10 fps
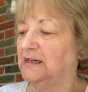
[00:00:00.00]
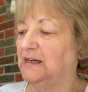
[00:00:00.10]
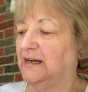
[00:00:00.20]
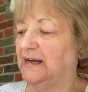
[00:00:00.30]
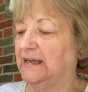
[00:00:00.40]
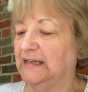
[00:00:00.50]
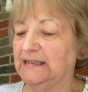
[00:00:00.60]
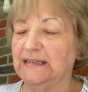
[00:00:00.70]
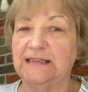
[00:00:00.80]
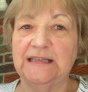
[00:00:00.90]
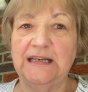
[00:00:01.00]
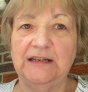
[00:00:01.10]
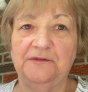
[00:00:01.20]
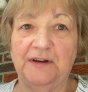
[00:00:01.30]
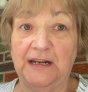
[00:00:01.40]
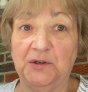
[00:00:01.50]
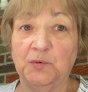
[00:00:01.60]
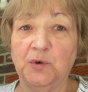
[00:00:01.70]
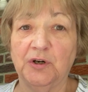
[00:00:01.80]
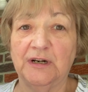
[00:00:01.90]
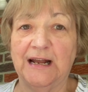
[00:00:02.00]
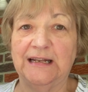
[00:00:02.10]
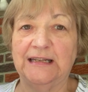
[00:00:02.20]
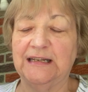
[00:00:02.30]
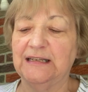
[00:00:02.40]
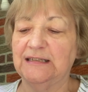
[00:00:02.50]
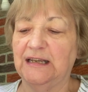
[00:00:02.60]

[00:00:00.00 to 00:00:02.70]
I guess it's the final word on this,